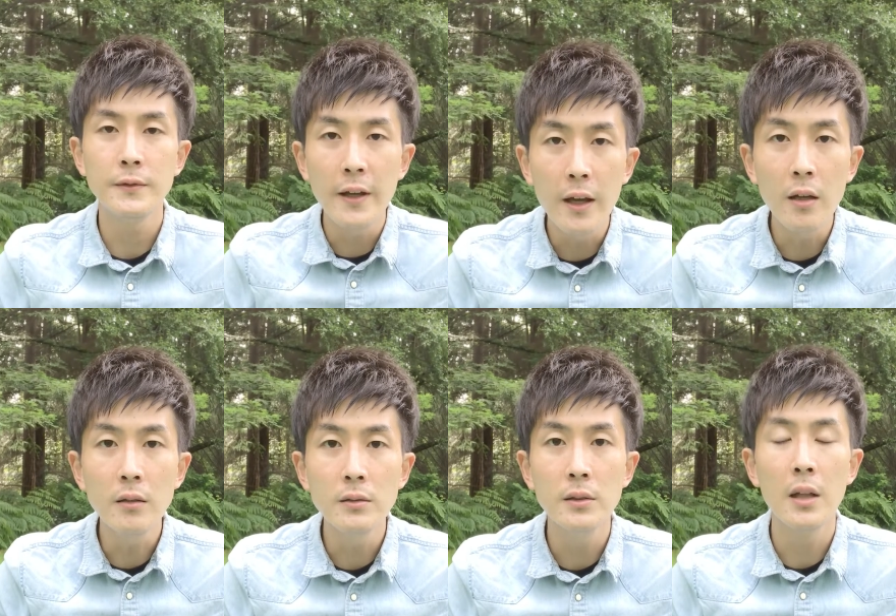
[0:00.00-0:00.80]
Well,
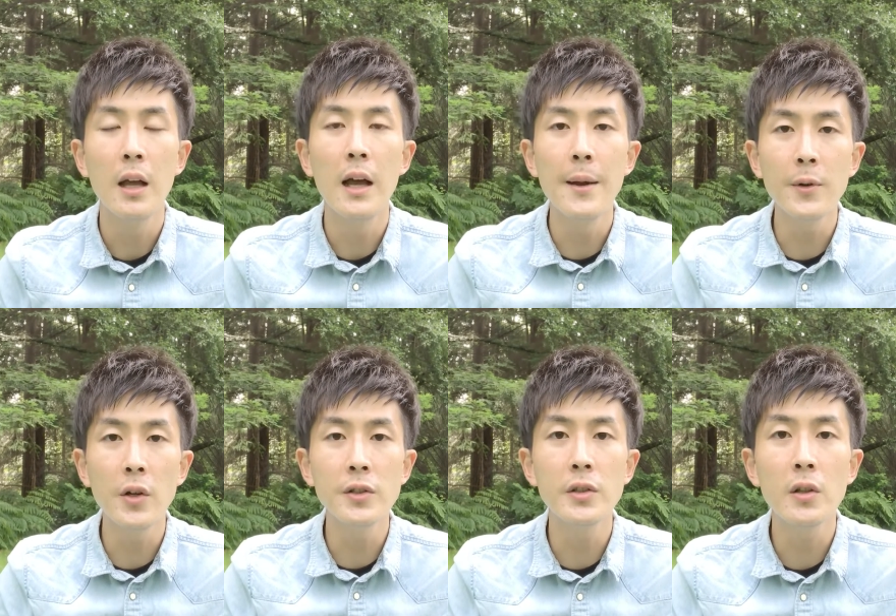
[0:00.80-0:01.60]
I'm going
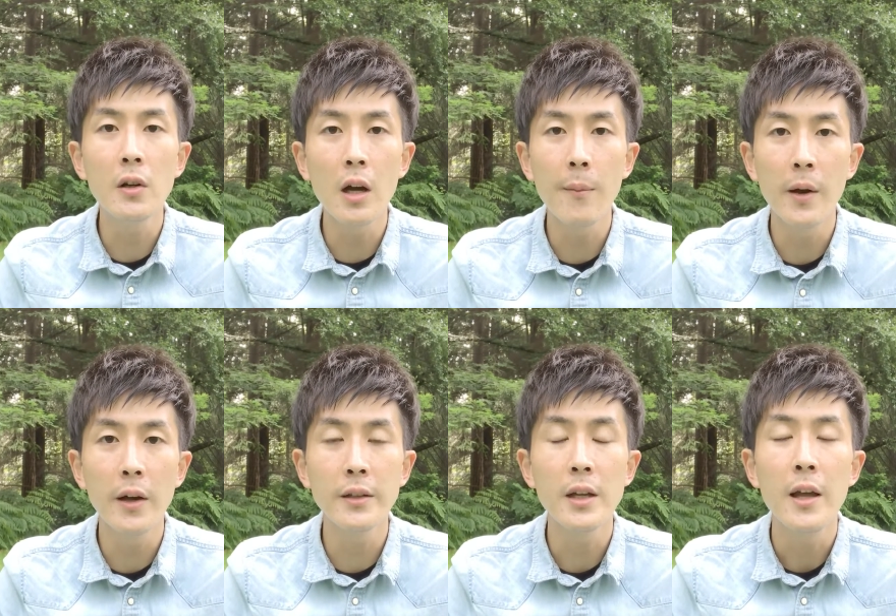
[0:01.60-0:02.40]
to talk
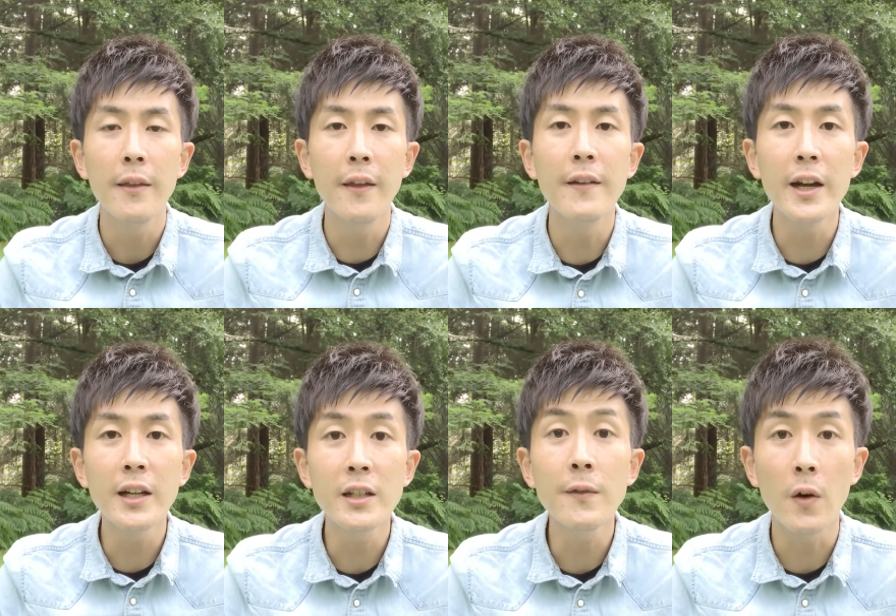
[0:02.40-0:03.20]
about the
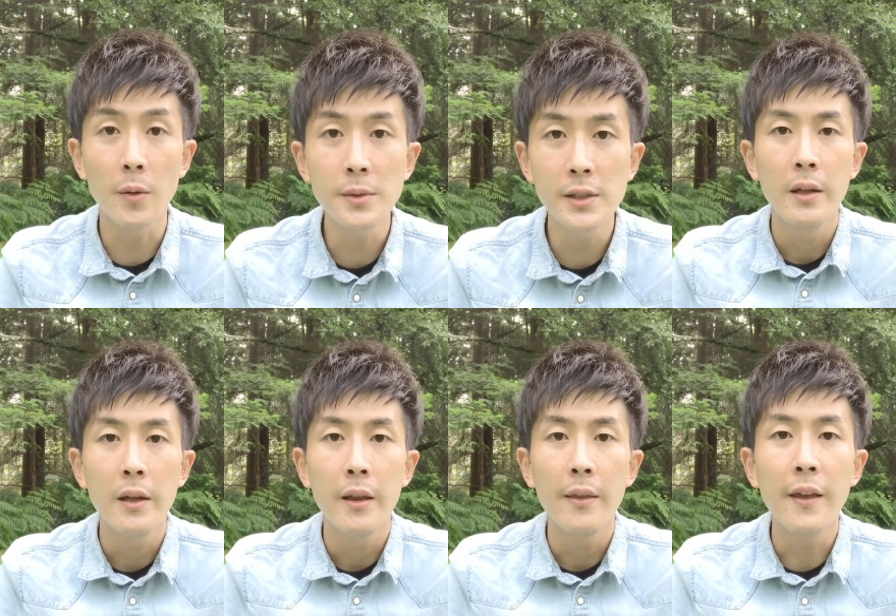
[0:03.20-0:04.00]
negative forms.
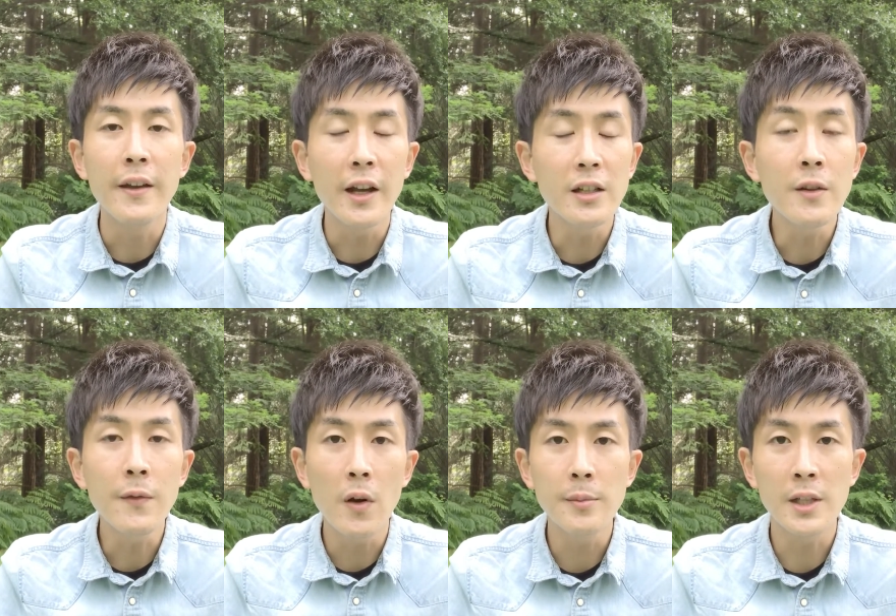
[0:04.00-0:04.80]
The negative forms